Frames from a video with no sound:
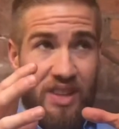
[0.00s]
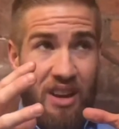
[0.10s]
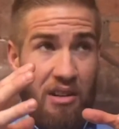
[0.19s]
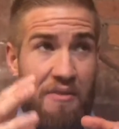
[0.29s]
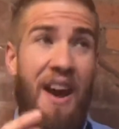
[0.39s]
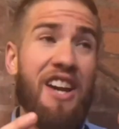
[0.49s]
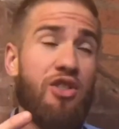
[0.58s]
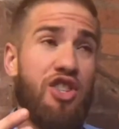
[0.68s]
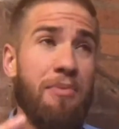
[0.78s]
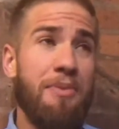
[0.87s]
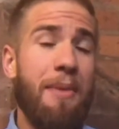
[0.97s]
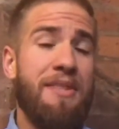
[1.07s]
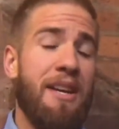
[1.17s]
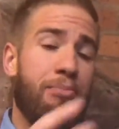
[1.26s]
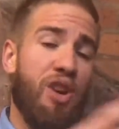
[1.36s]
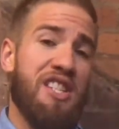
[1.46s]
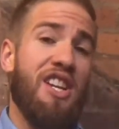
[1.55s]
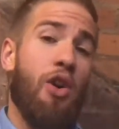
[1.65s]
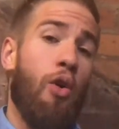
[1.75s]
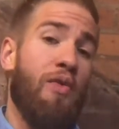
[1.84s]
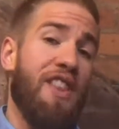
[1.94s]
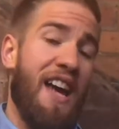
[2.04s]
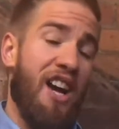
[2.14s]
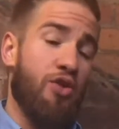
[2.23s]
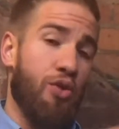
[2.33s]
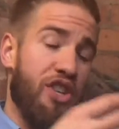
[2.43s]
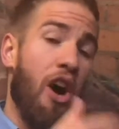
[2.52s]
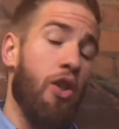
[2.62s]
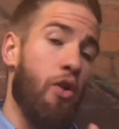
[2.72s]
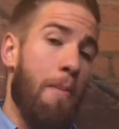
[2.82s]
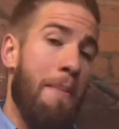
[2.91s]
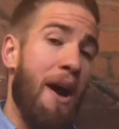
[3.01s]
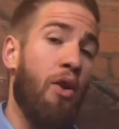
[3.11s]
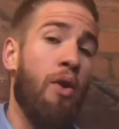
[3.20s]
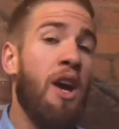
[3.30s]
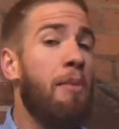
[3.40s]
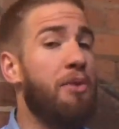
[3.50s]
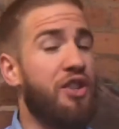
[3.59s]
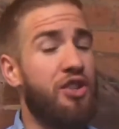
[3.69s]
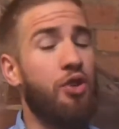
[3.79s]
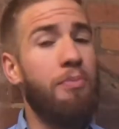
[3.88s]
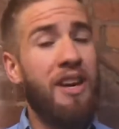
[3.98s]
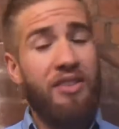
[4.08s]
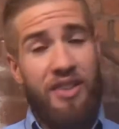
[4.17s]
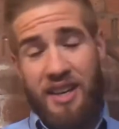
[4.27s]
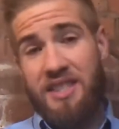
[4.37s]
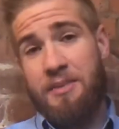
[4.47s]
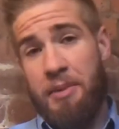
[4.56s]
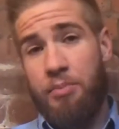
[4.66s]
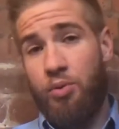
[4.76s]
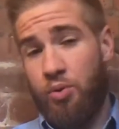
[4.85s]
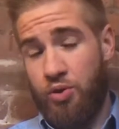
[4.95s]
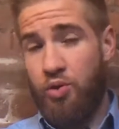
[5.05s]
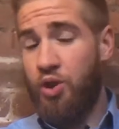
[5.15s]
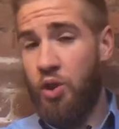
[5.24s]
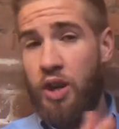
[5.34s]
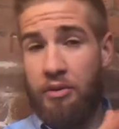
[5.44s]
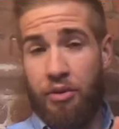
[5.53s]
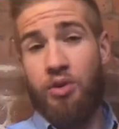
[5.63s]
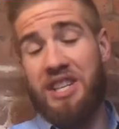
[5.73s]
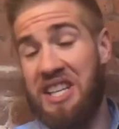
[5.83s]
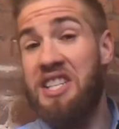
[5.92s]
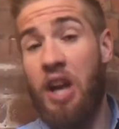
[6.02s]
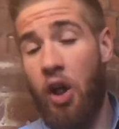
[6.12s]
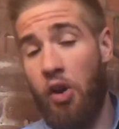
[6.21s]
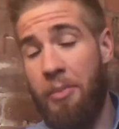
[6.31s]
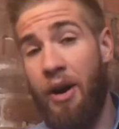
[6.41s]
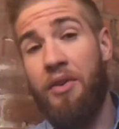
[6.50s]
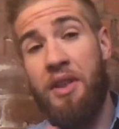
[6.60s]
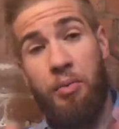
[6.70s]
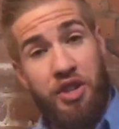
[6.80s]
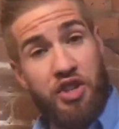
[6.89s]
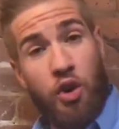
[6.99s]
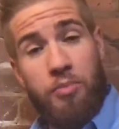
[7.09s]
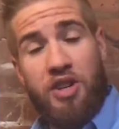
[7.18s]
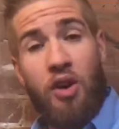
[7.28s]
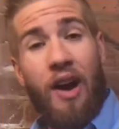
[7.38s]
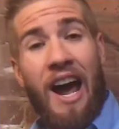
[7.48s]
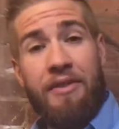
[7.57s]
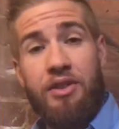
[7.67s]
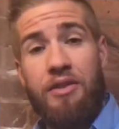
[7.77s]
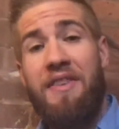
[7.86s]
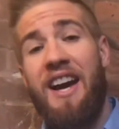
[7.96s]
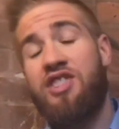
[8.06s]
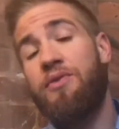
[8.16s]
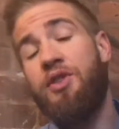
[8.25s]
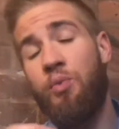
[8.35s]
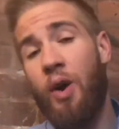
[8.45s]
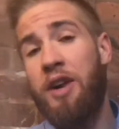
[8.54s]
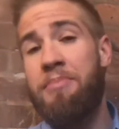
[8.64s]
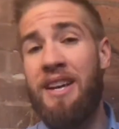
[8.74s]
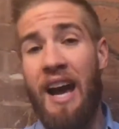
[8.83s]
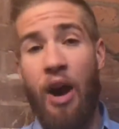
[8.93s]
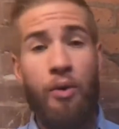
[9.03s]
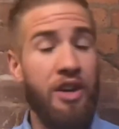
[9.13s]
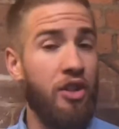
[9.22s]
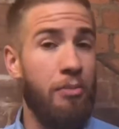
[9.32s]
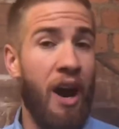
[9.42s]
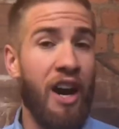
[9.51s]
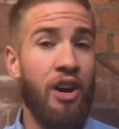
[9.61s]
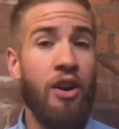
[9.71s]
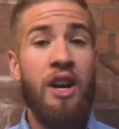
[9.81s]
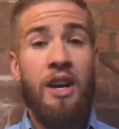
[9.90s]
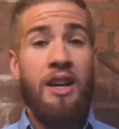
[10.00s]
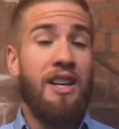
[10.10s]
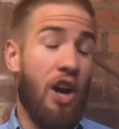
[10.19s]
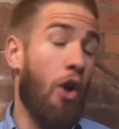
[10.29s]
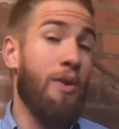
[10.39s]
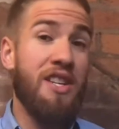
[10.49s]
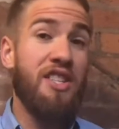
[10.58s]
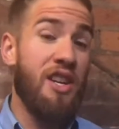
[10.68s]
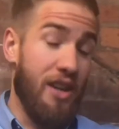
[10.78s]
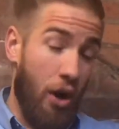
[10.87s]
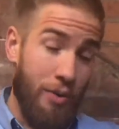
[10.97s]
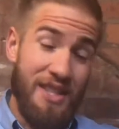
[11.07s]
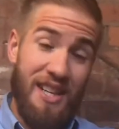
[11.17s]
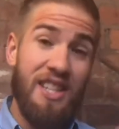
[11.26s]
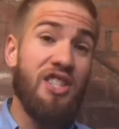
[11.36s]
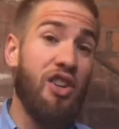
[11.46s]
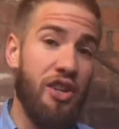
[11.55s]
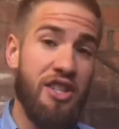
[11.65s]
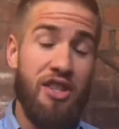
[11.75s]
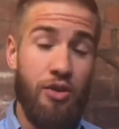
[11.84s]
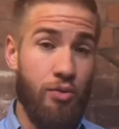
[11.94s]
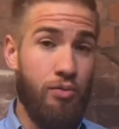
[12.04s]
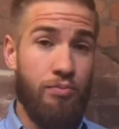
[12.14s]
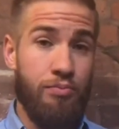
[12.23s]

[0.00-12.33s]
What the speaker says: factors sometimes take precedent over the actual dollar amount. But the 2 big things that people usually look at first is the dollar amount and then what the terms are after the fact. So if you want to beat out another buyer, it always is good to